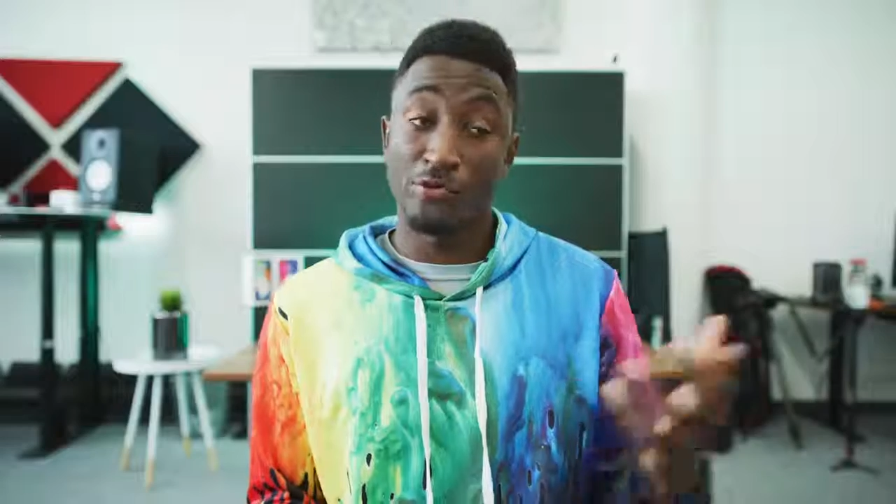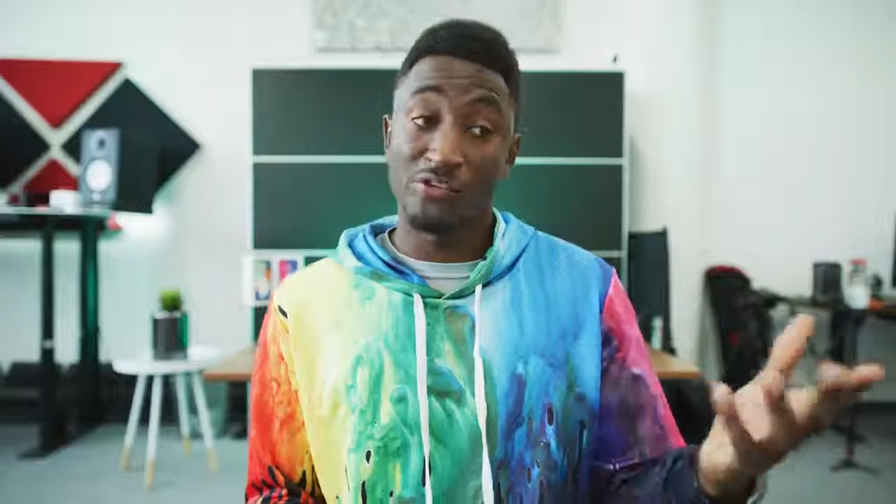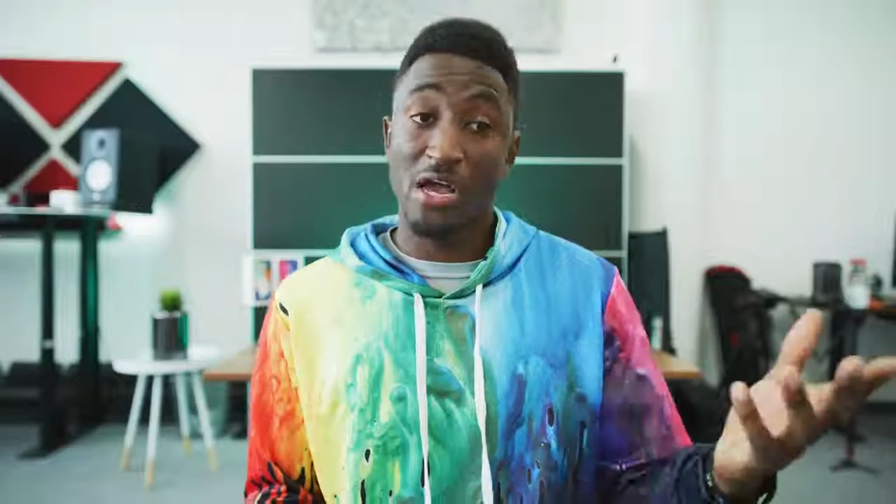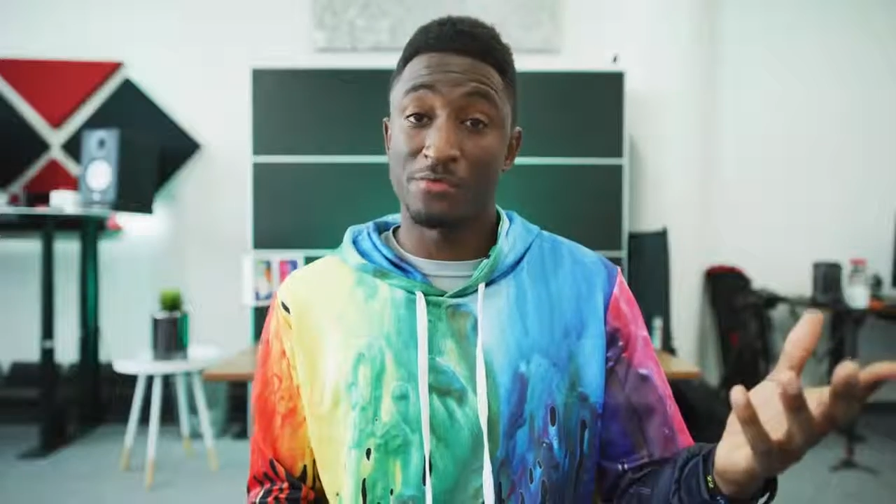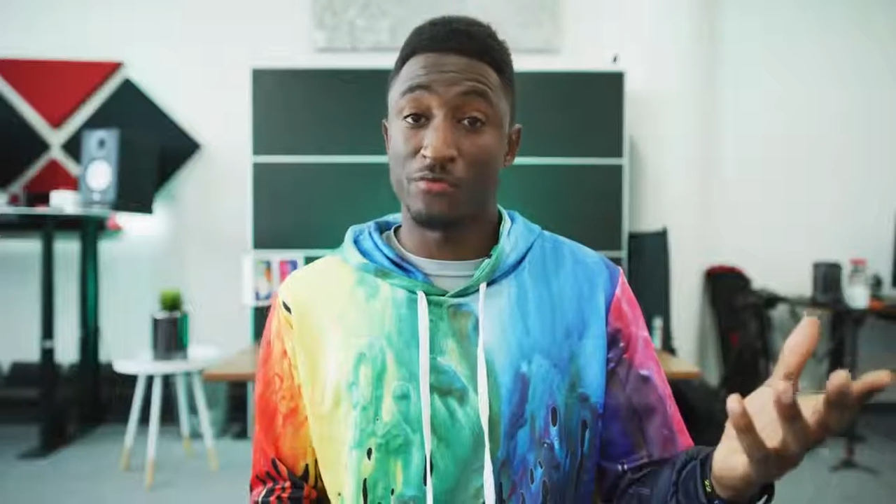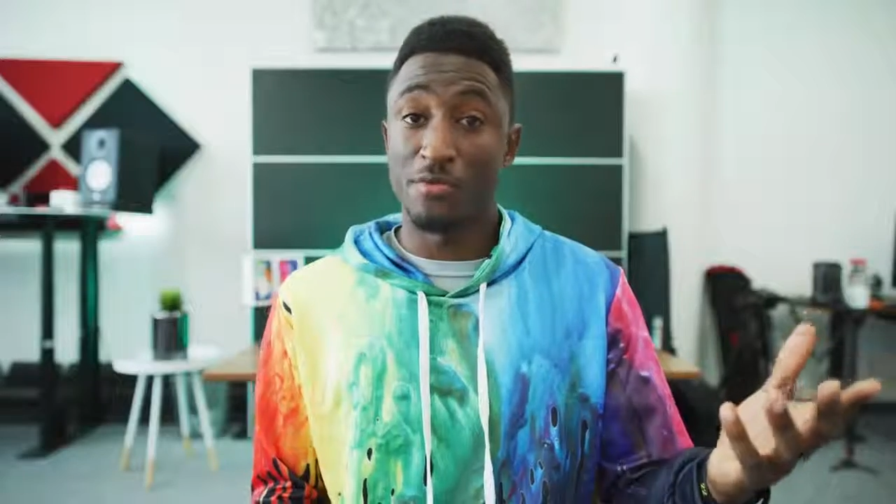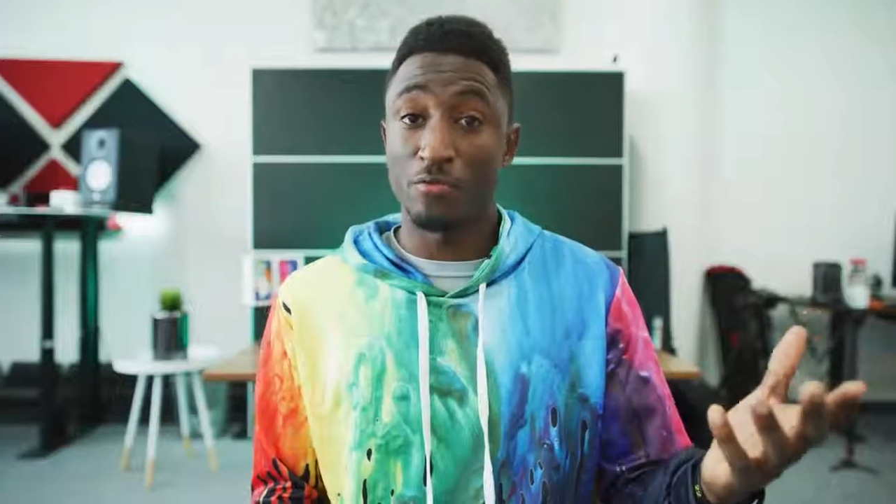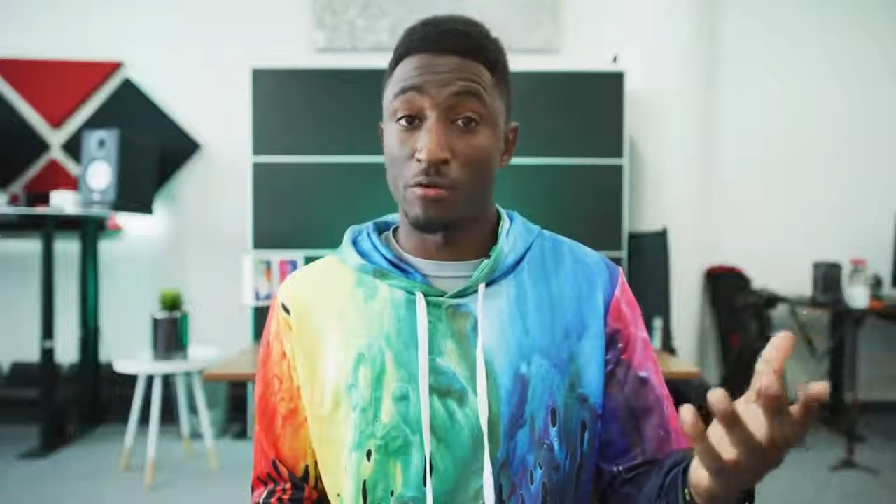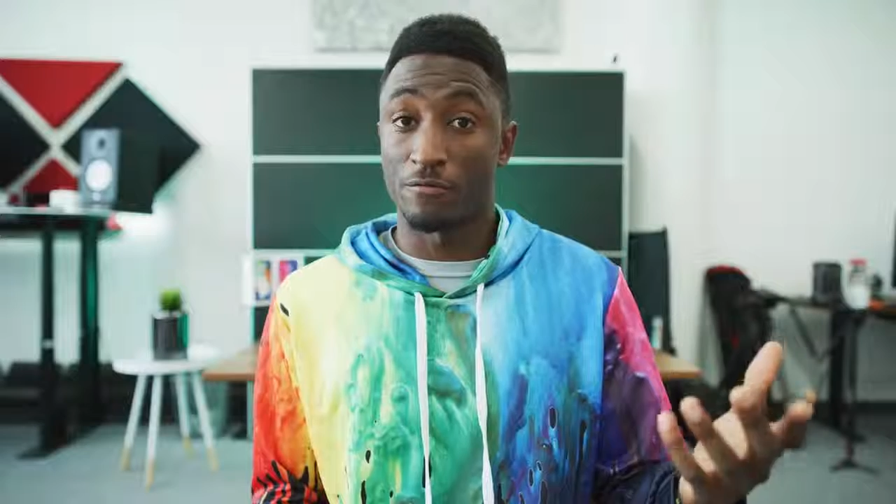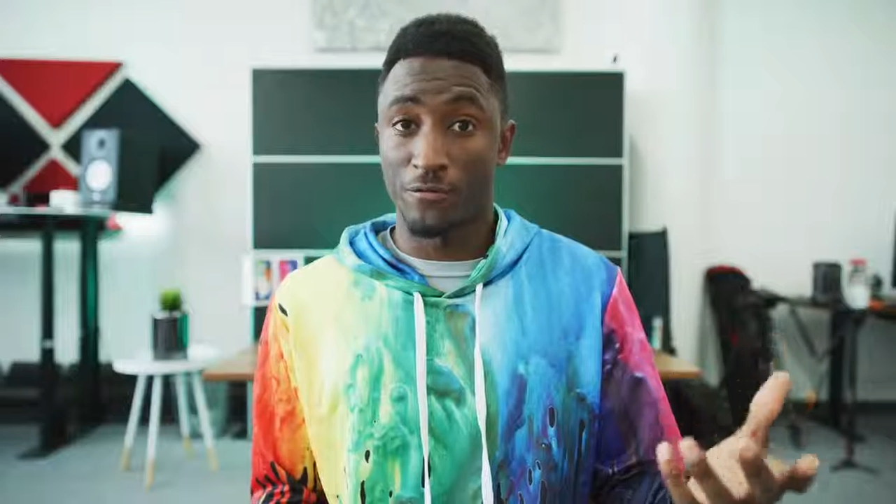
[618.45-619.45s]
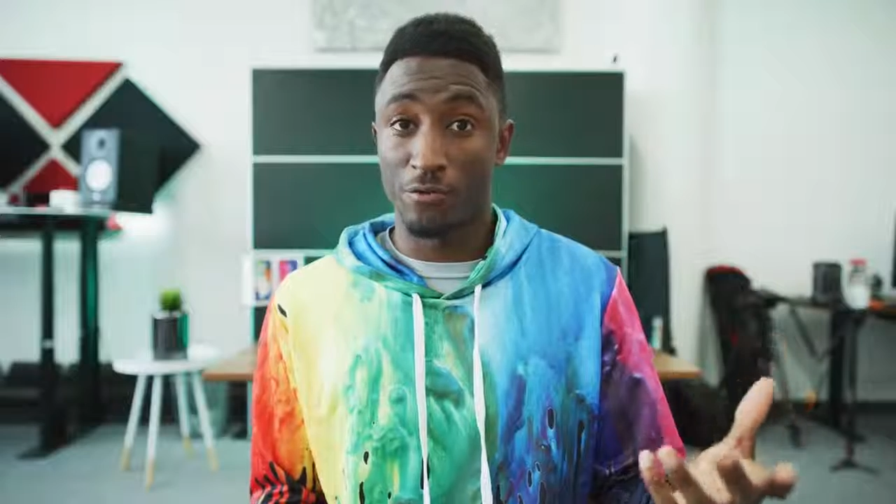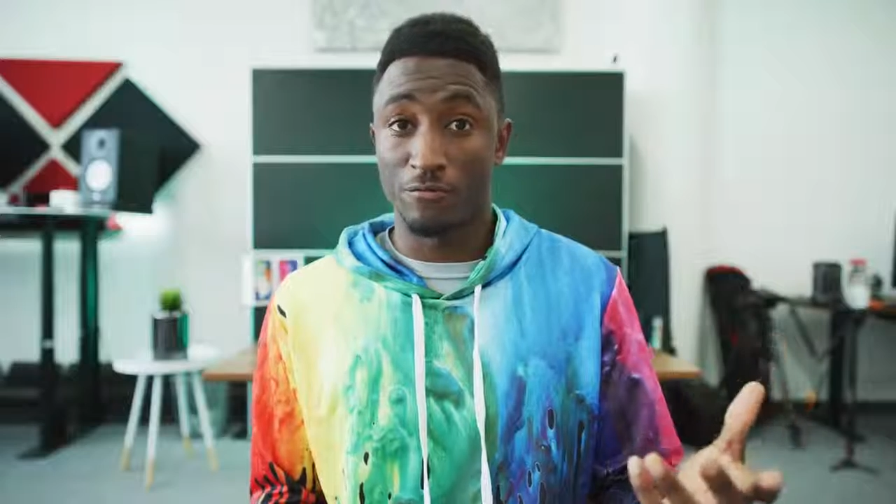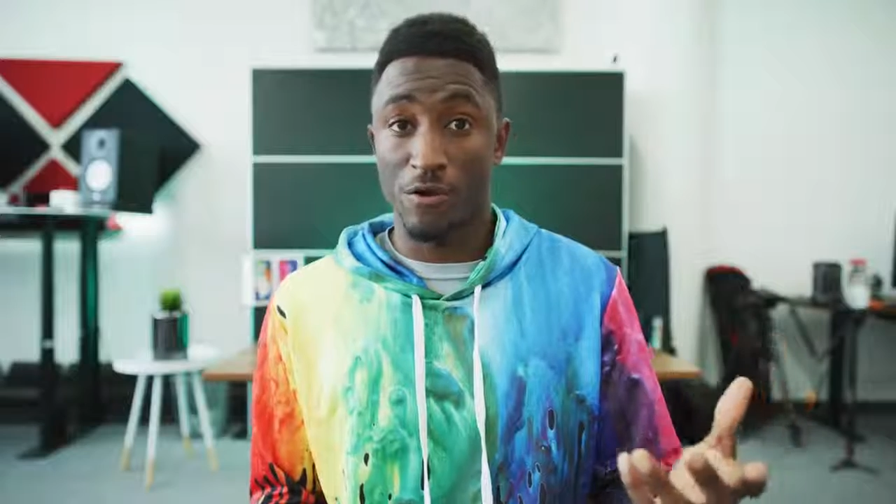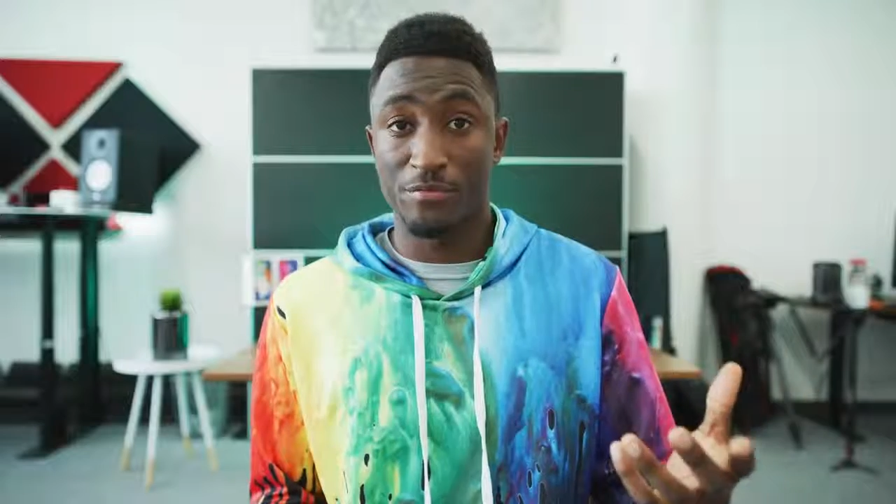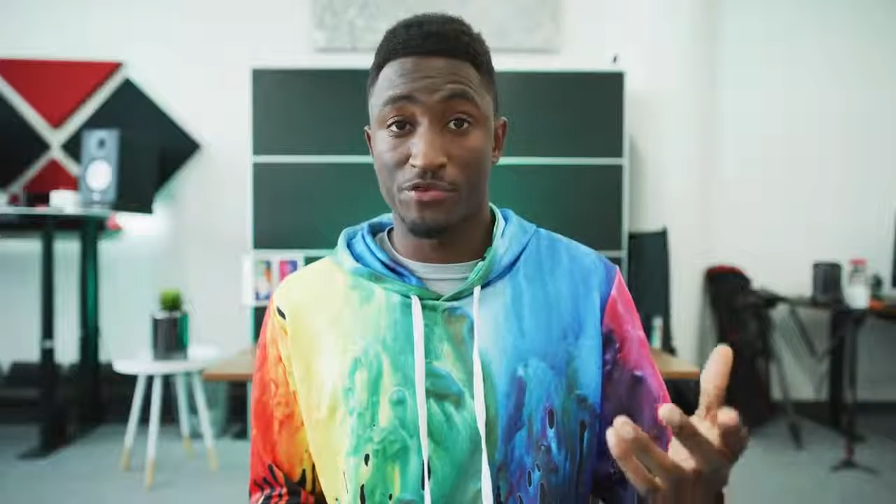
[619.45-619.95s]
But those times for me were few
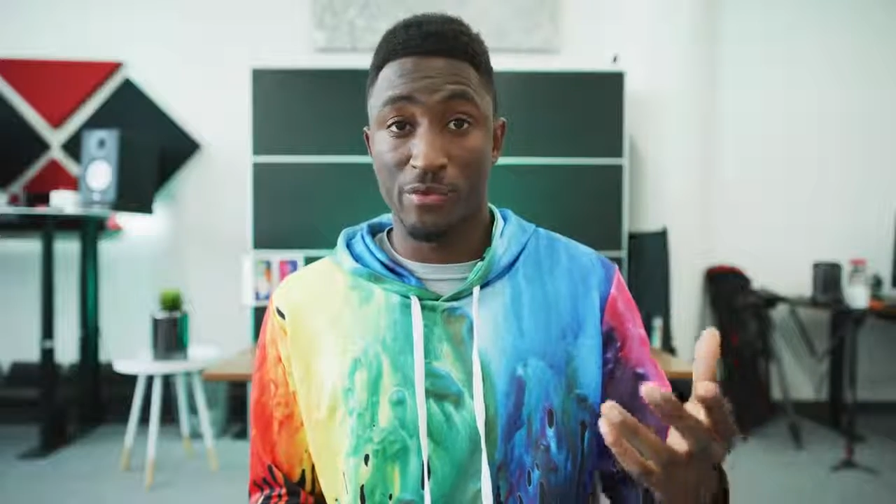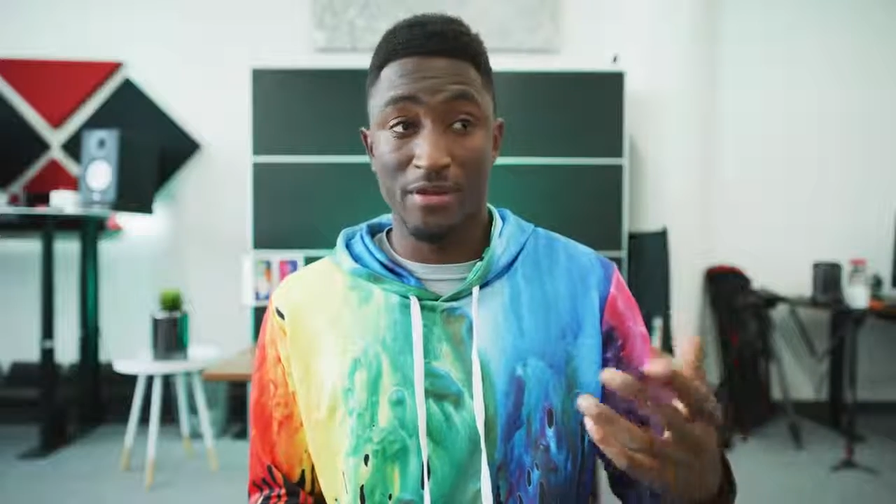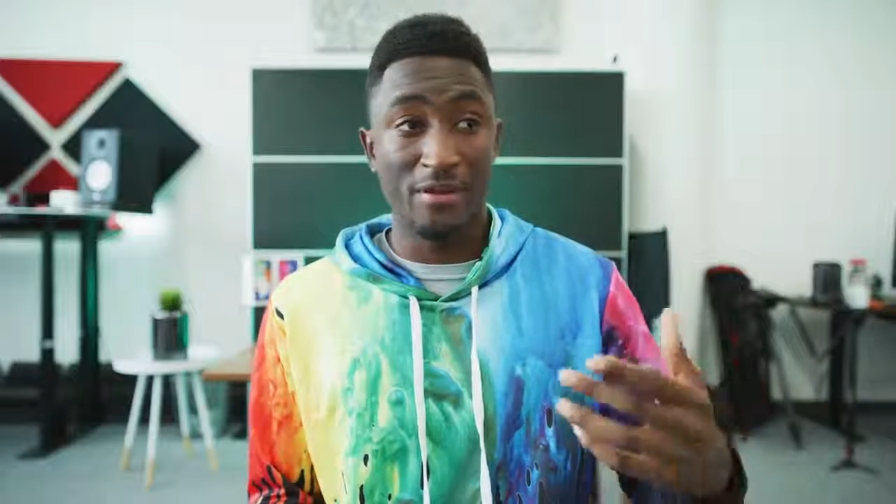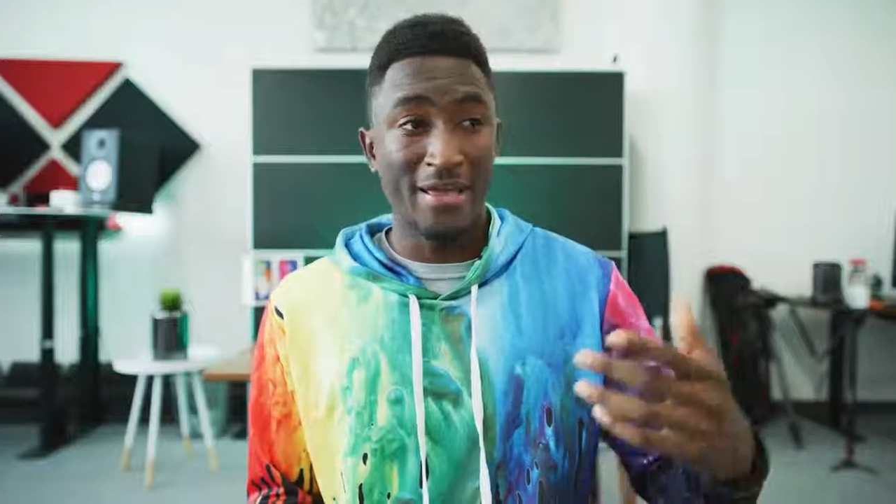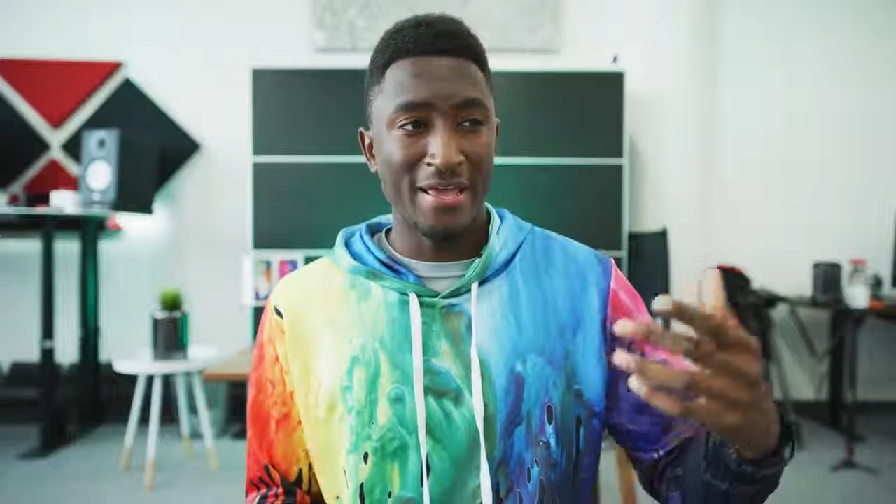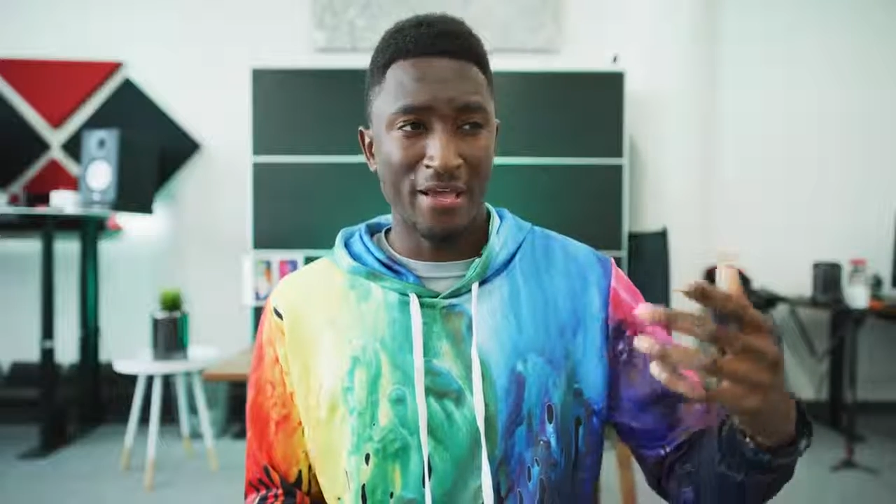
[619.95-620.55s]
and far between.